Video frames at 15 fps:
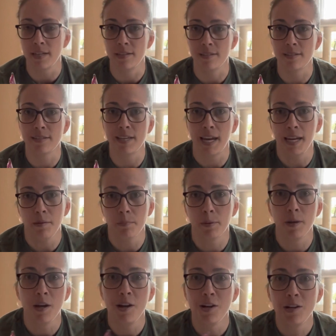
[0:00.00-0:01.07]
and escape,
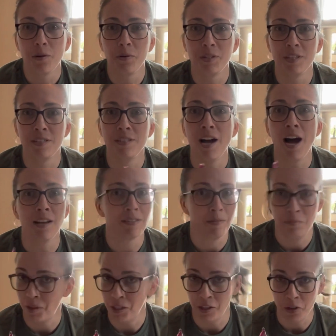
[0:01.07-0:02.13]
which is not
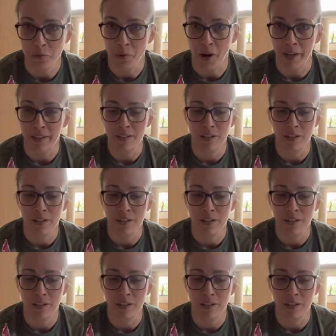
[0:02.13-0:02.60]
something you want.